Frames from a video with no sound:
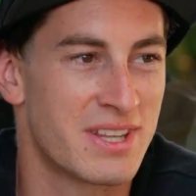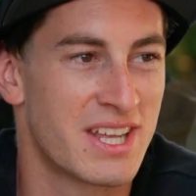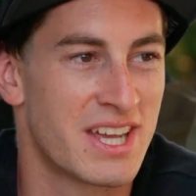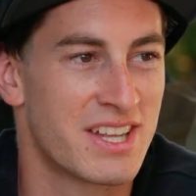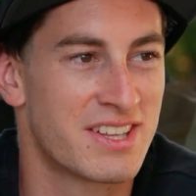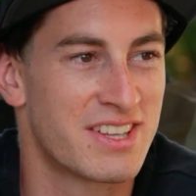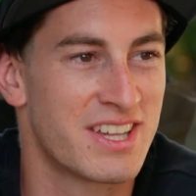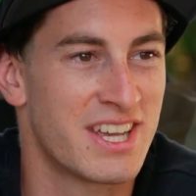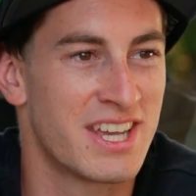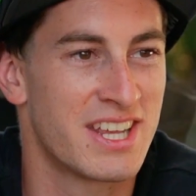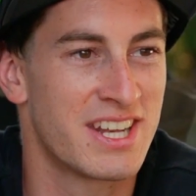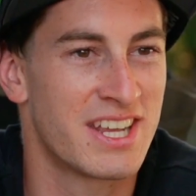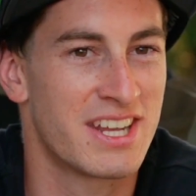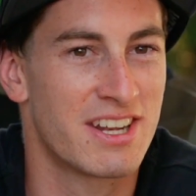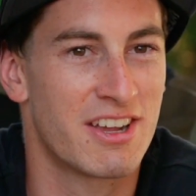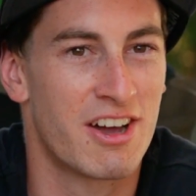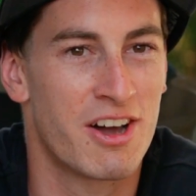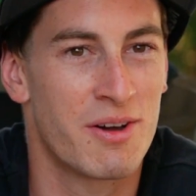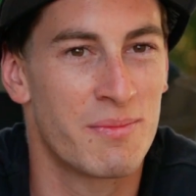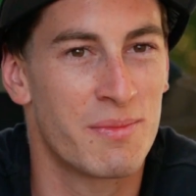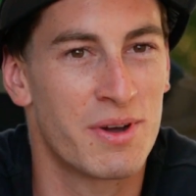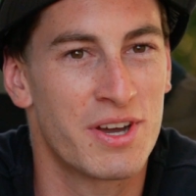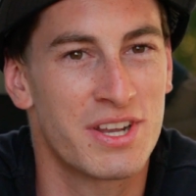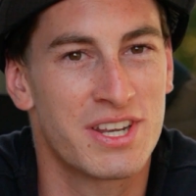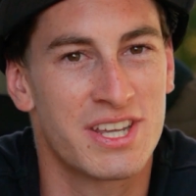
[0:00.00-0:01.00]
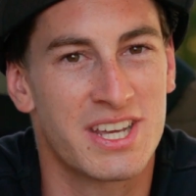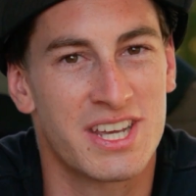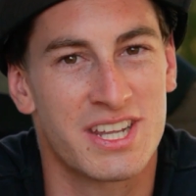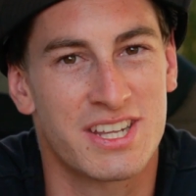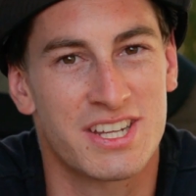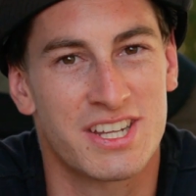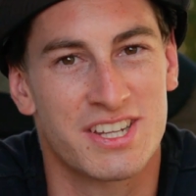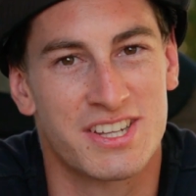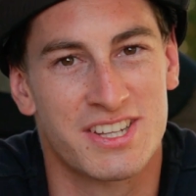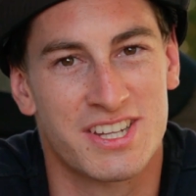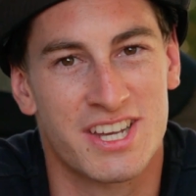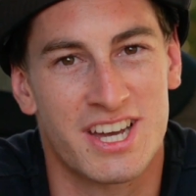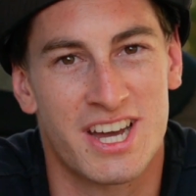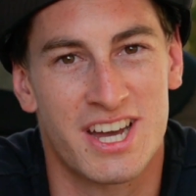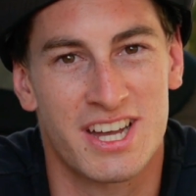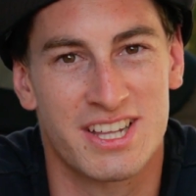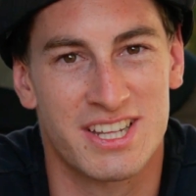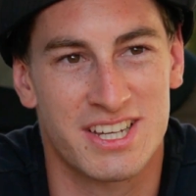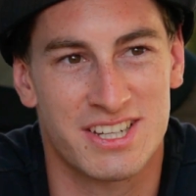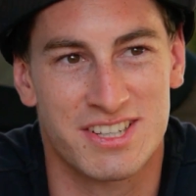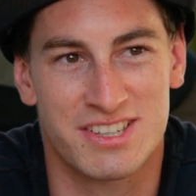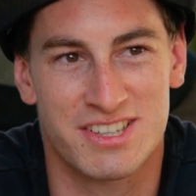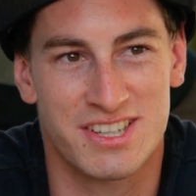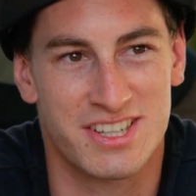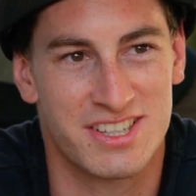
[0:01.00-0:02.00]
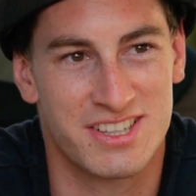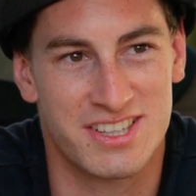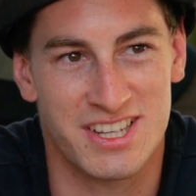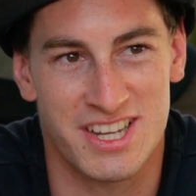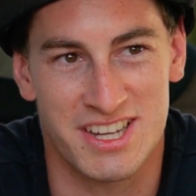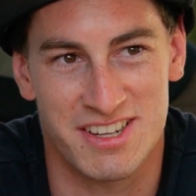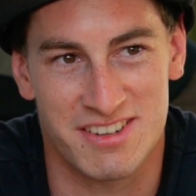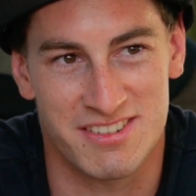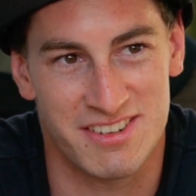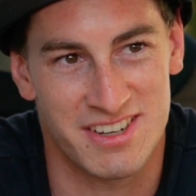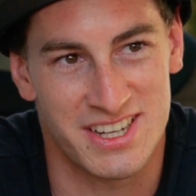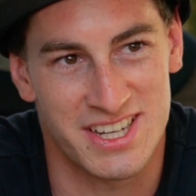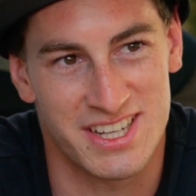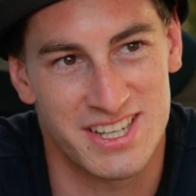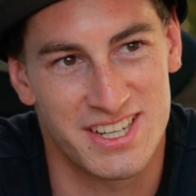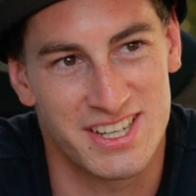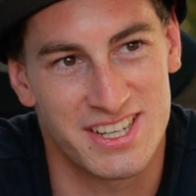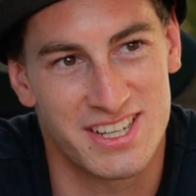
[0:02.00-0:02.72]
it, that's in it. I'm only in this car like 16 grand.